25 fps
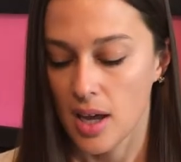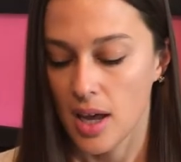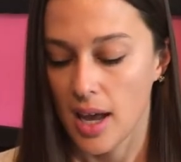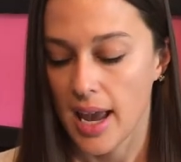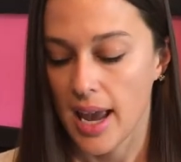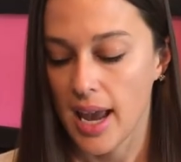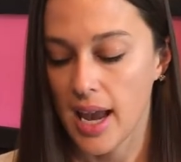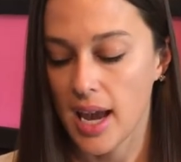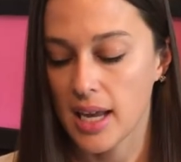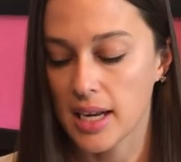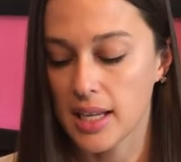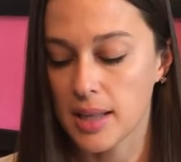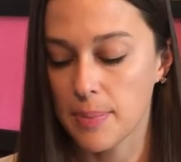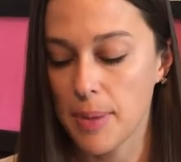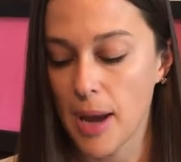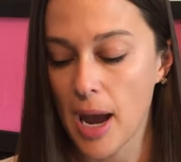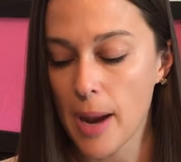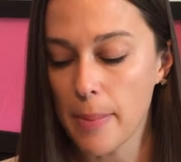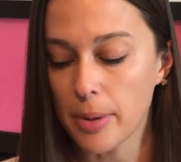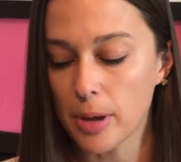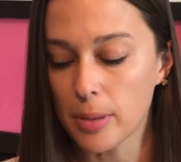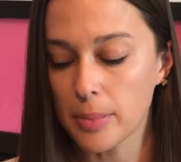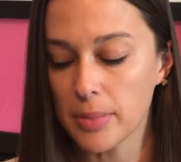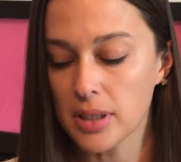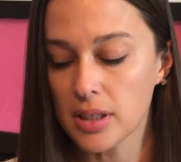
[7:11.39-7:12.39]
And the
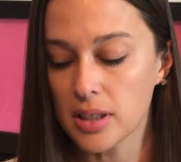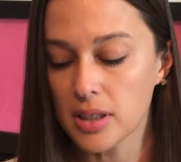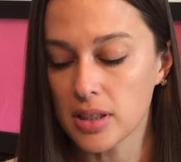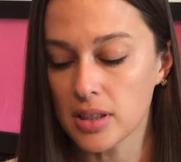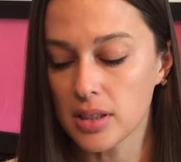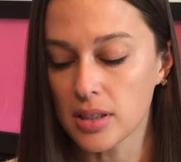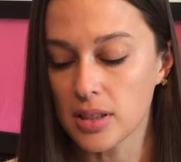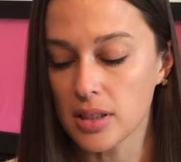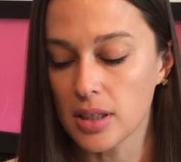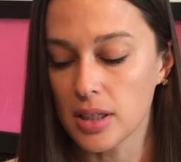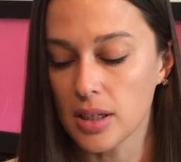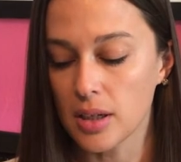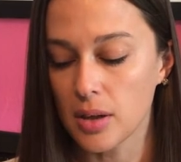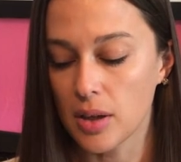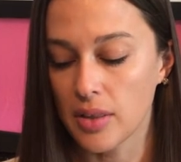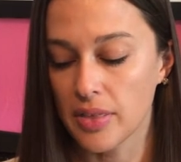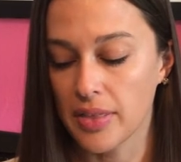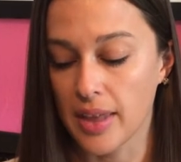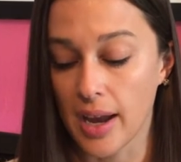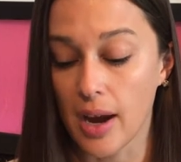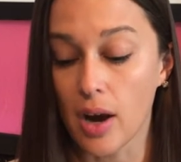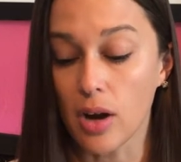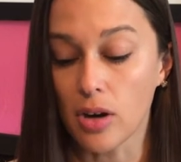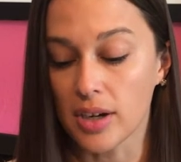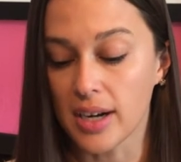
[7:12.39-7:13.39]
paper mill,
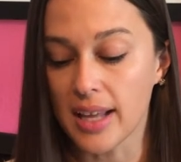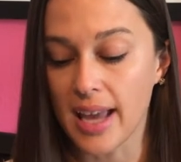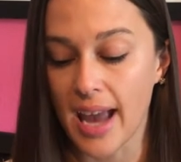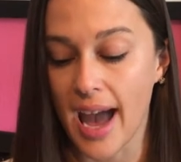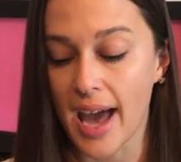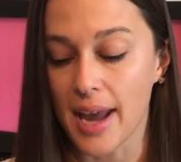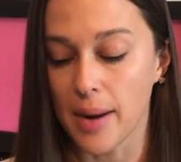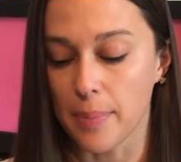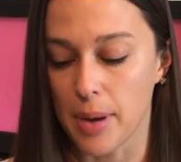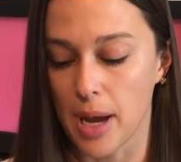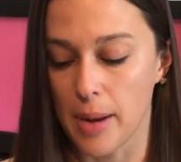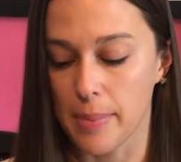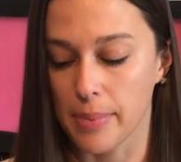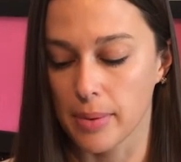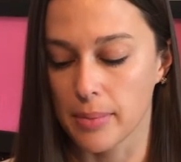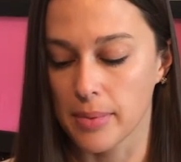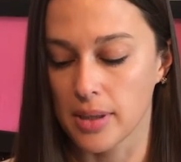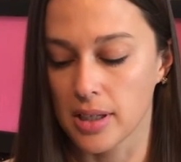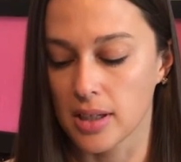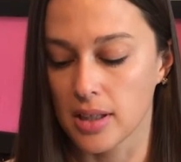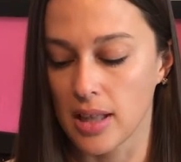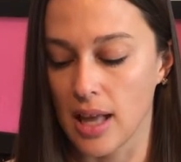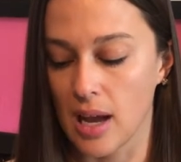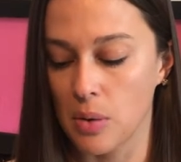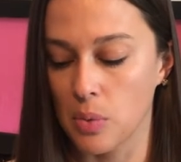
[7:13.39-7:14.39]
they already had a paper
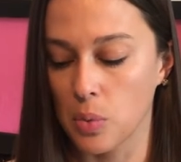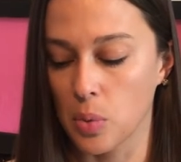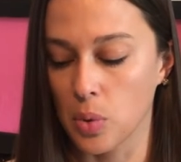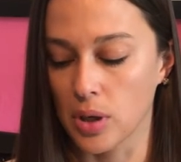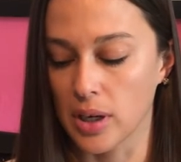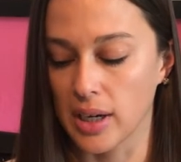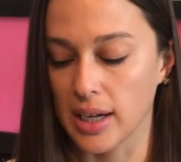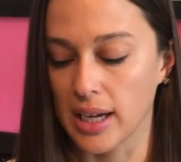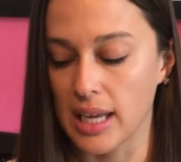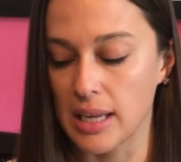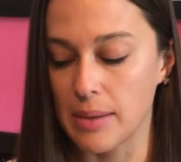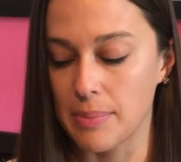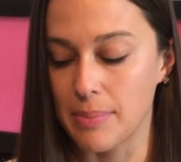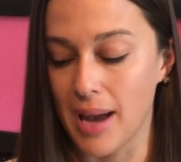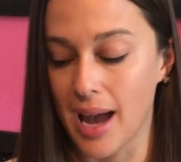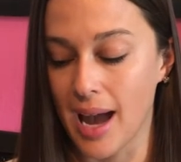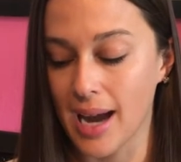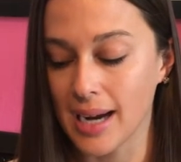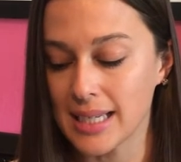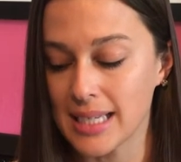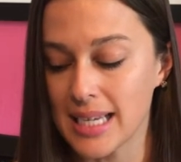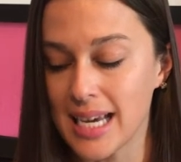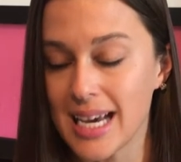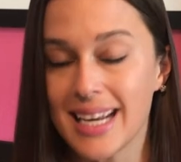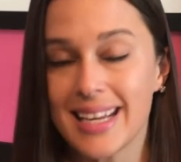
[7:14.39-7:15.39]
mill at work in
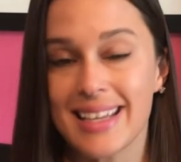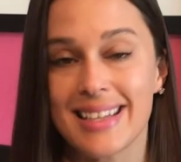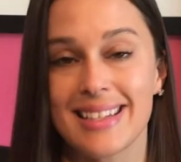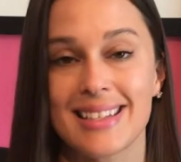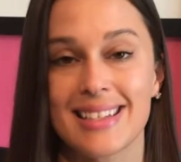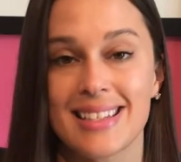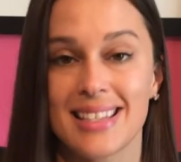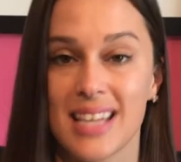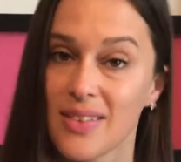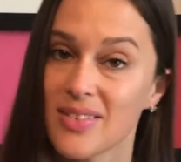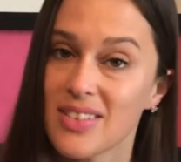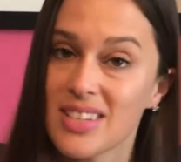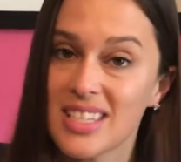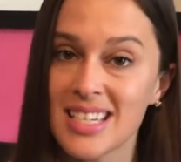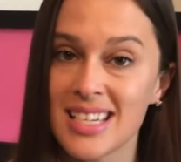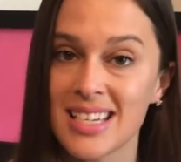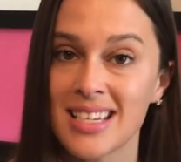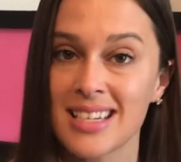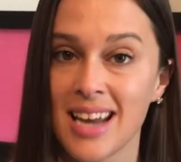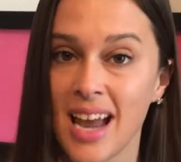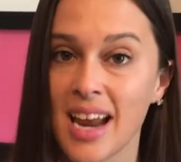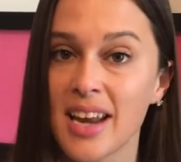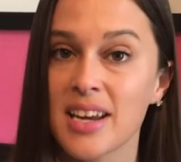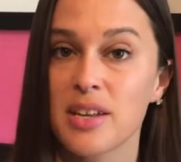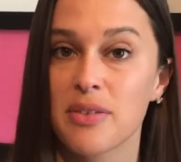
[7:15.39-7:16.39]
Baghdad in
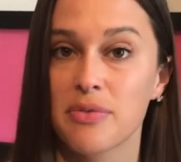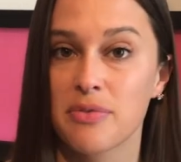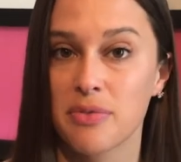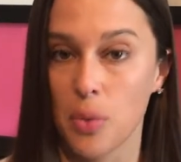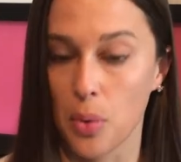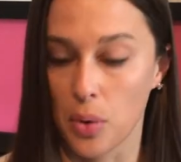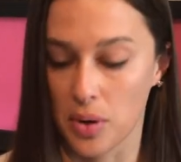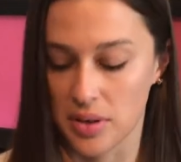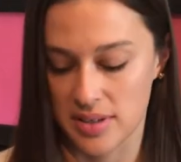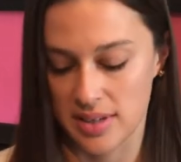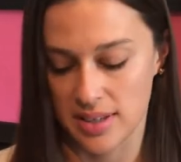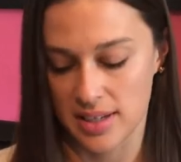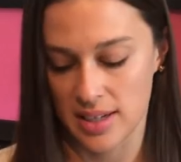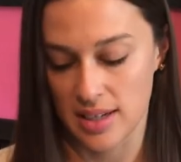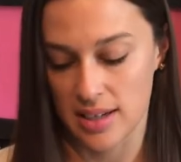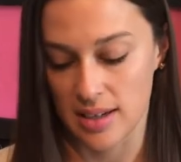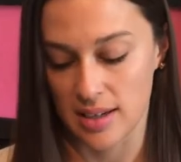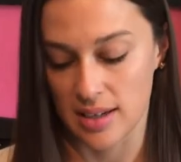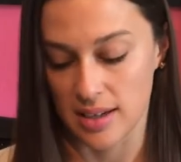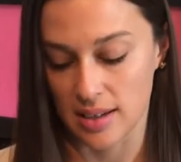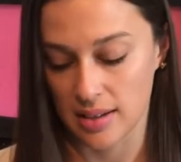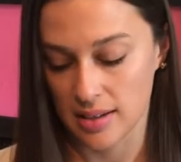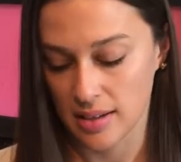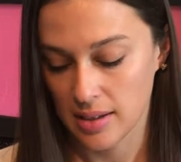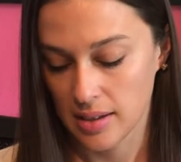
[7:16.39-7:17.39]
1794
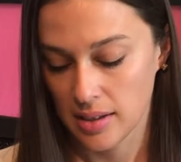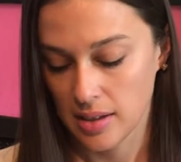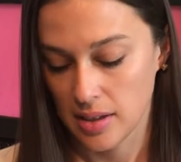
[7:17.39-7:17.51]
CE.